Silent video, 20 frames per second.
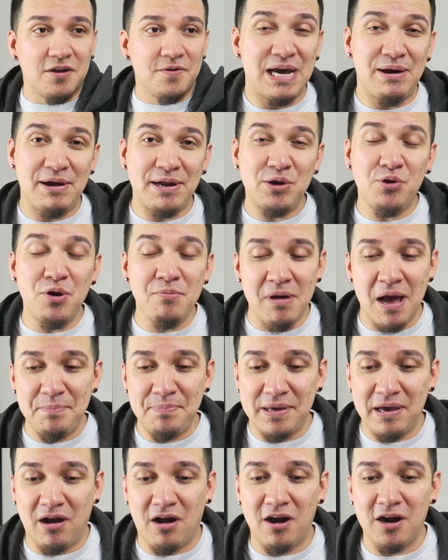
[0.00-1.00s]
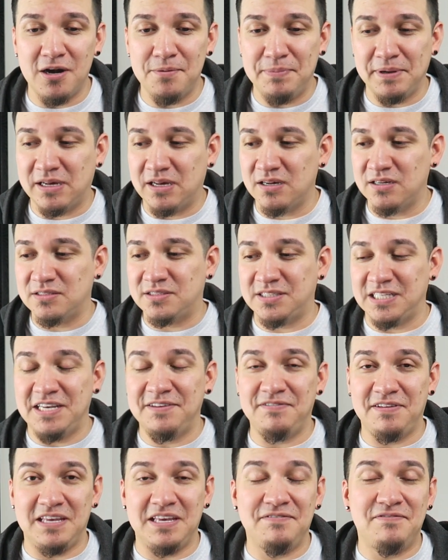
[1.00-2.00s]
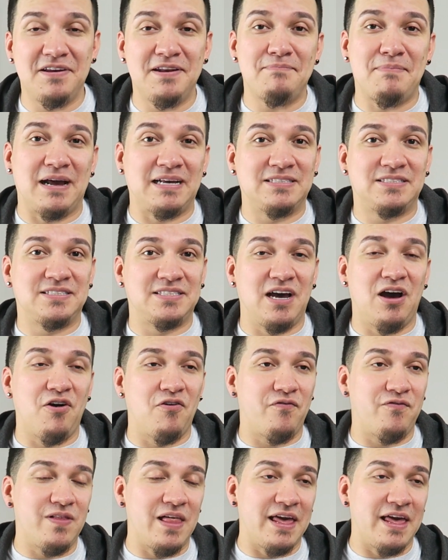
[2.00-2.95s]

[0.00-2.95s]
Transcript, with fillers: Now, I know in my might be hard because e even myself,